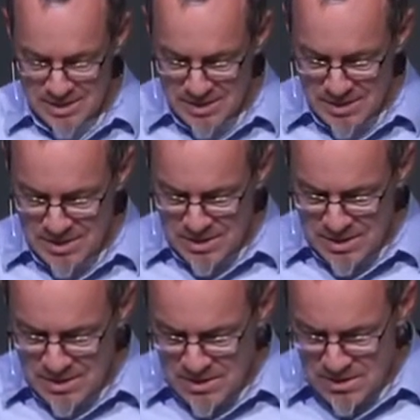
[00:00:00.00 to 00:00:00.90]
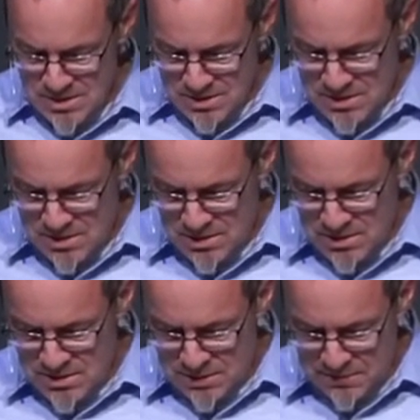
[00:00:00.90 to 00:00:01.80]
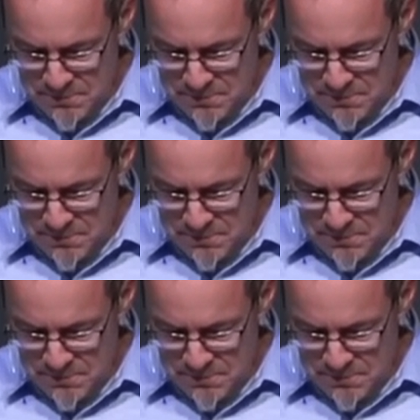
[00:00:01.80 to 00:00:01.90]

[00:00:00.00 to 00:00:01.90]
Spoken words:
Nobody speaks.